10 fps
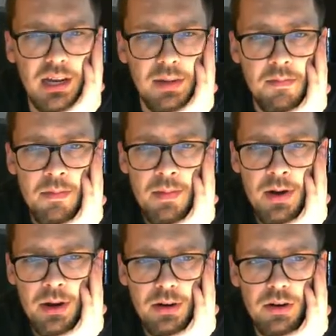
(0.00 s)
and
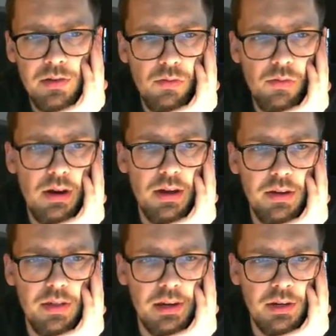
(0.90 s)
monitored
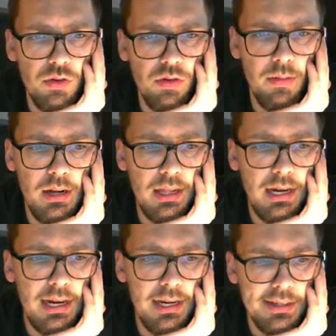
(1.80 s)
rather than
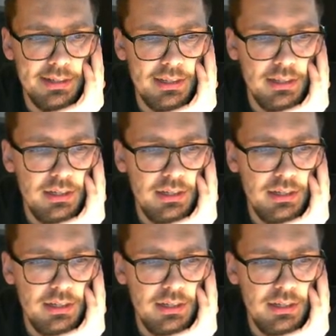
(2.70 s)
criminalized.